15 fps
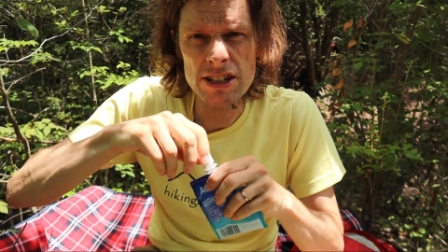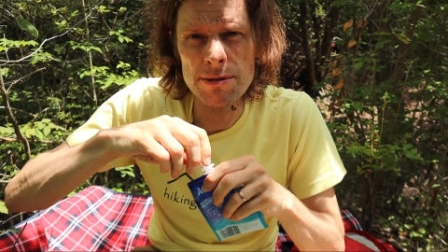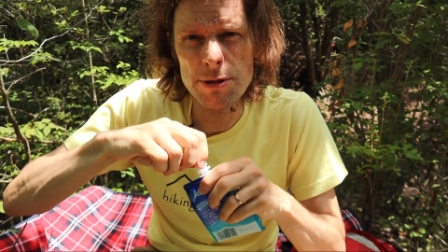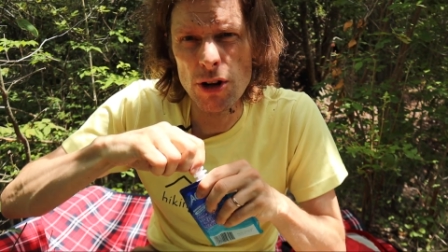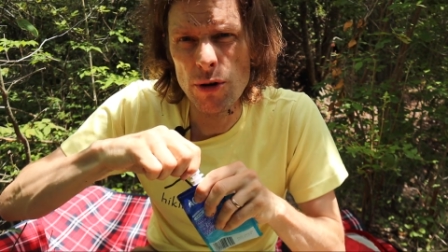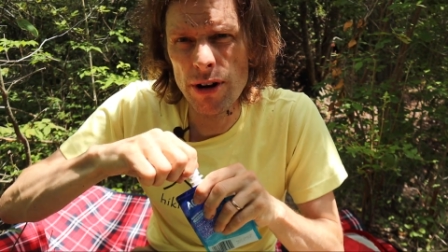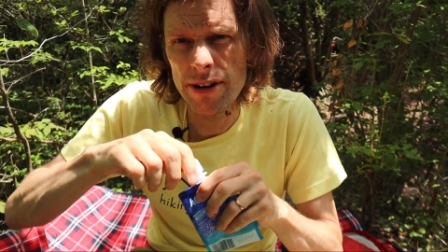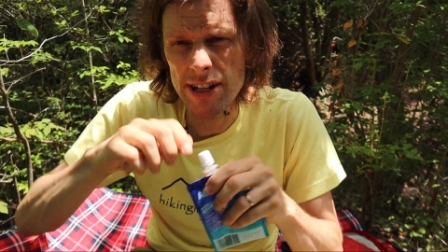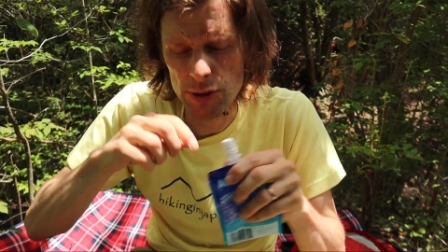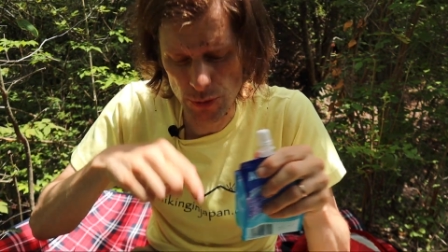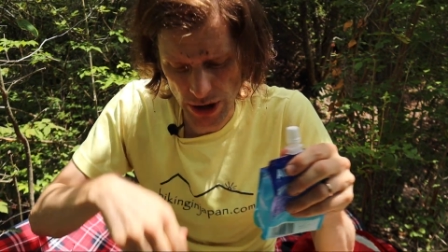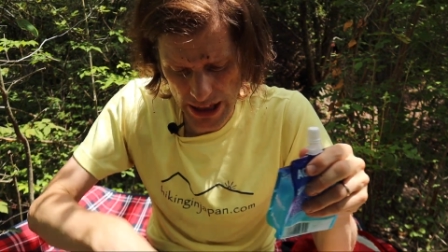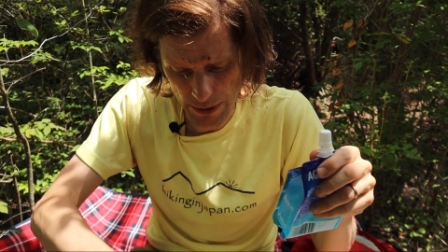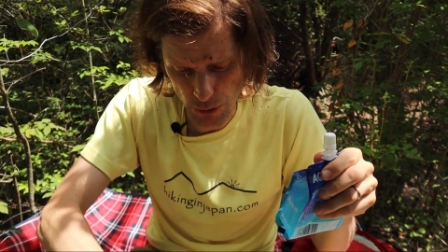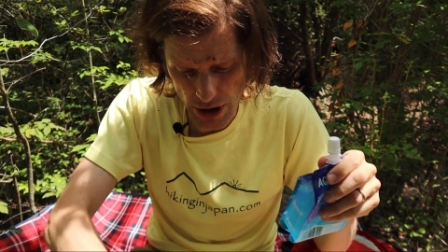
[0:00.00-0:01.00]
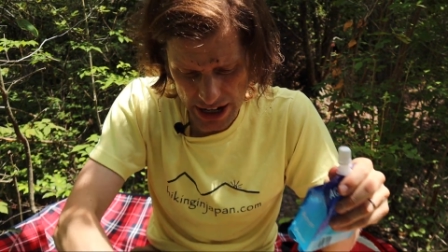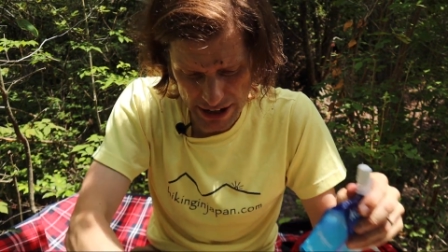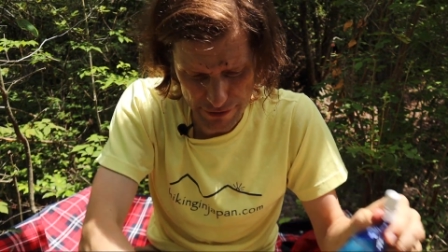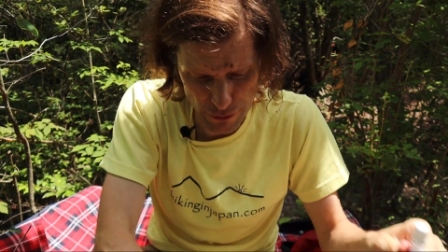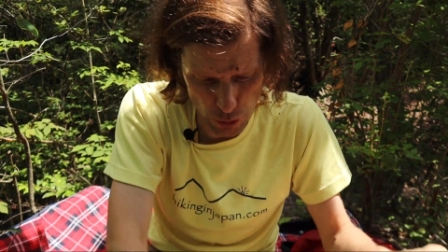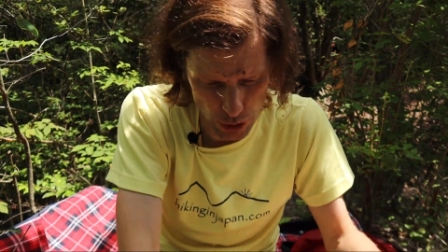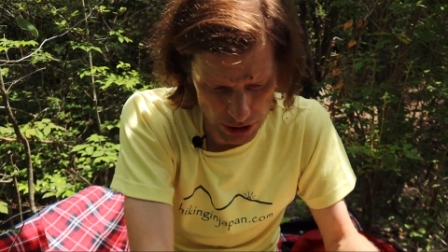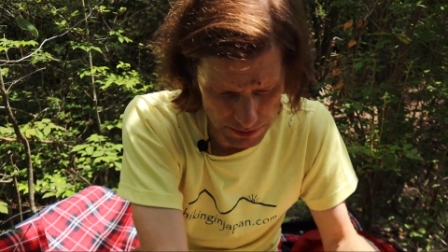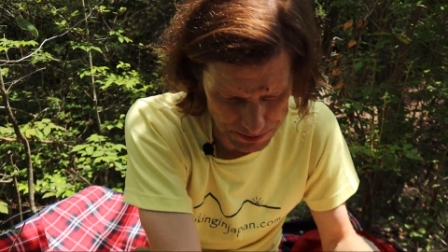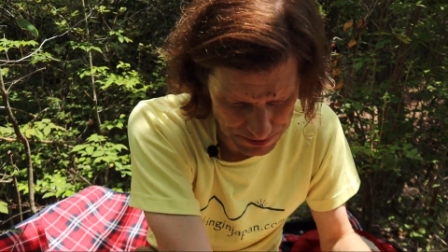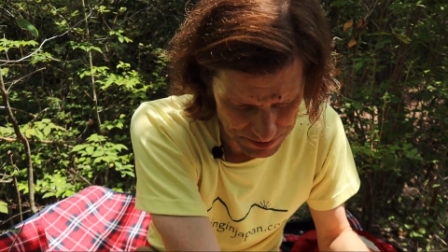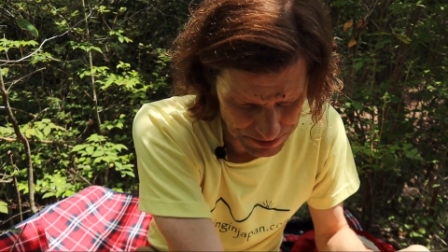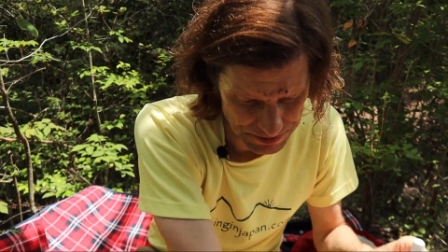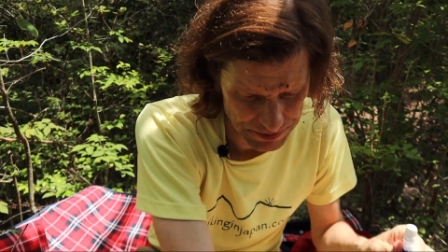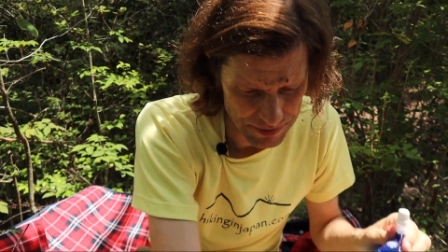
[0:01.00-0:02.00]
some Aquarius while I'm waiting for
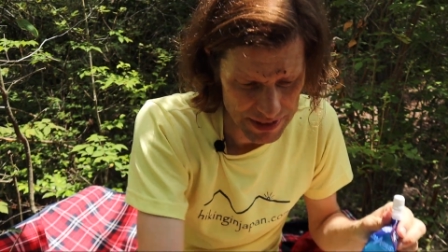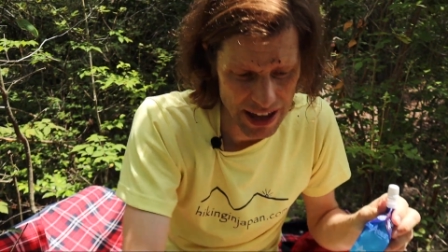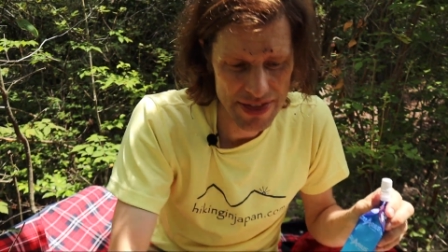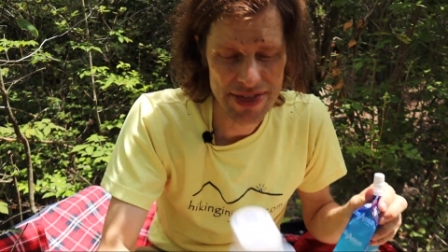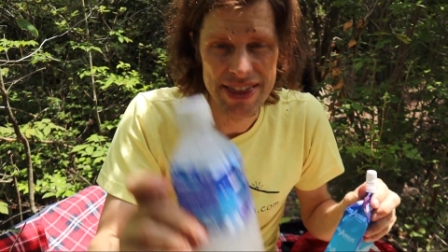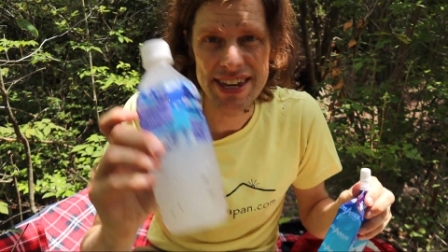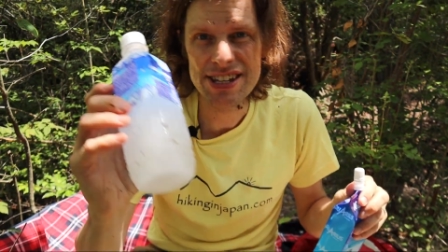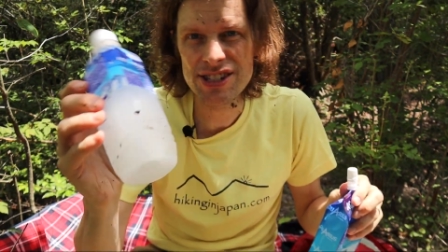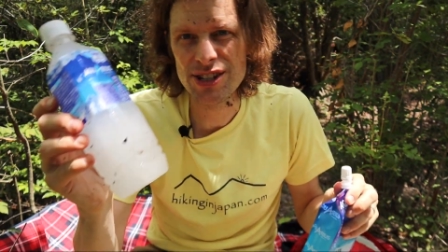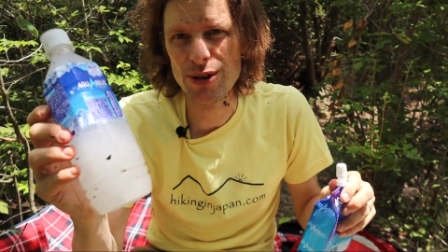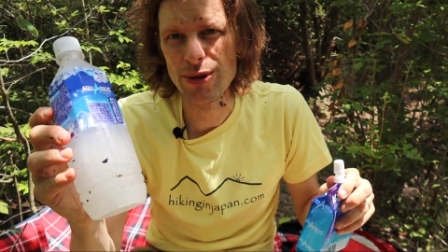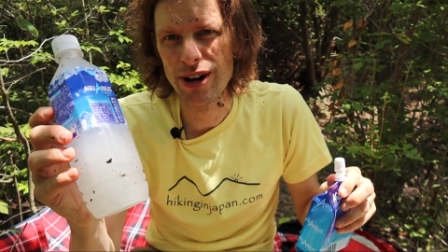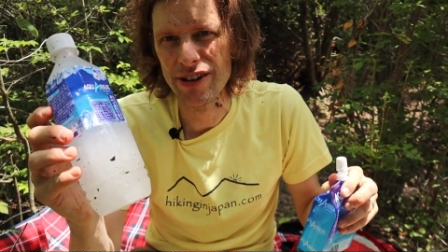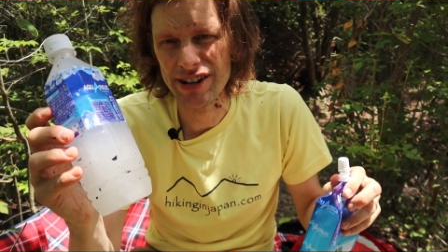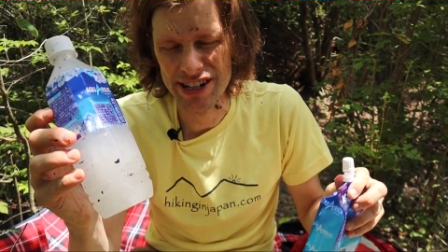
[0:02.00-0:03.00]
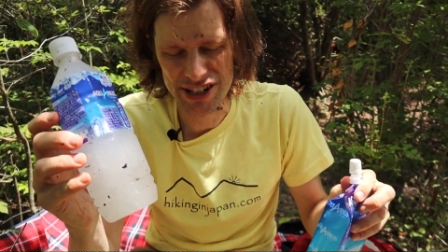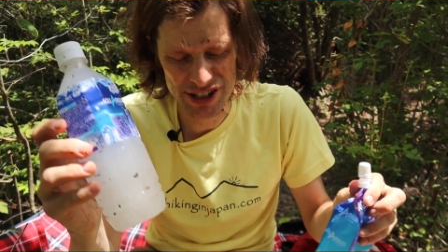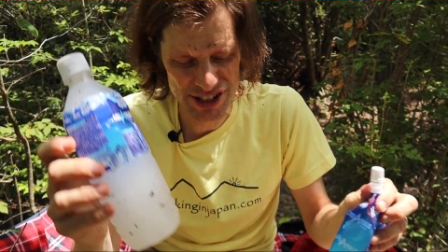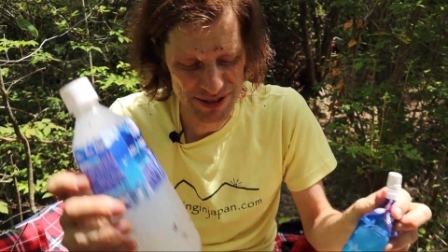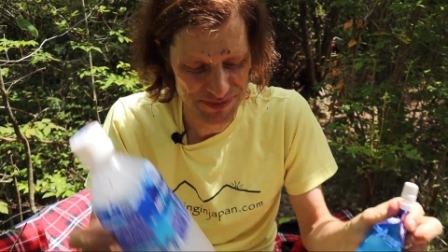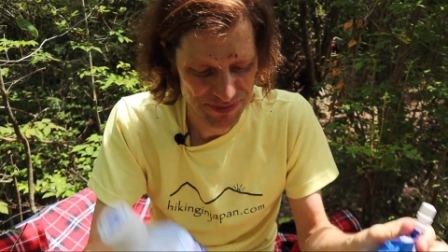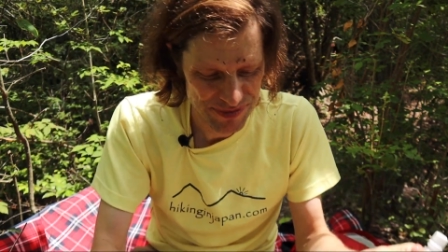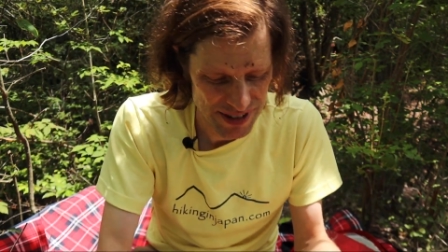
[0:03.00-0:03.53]
this Aquarius